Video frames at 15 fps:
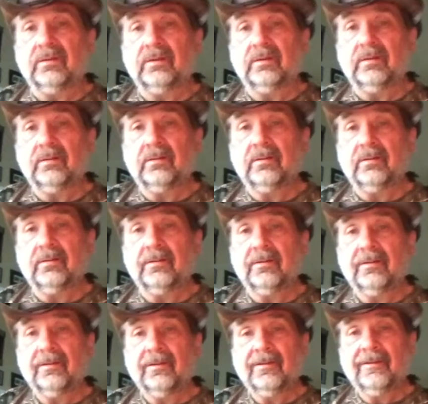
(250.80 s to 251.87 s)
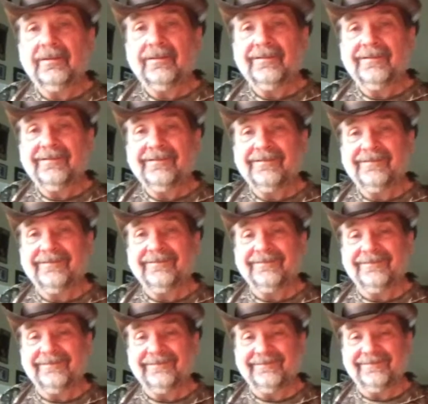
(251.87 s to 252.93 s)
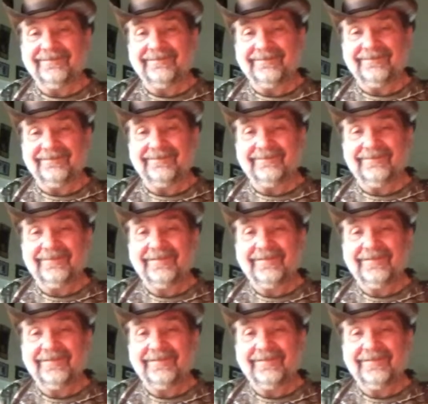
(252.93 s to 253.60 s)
Nobody speaks.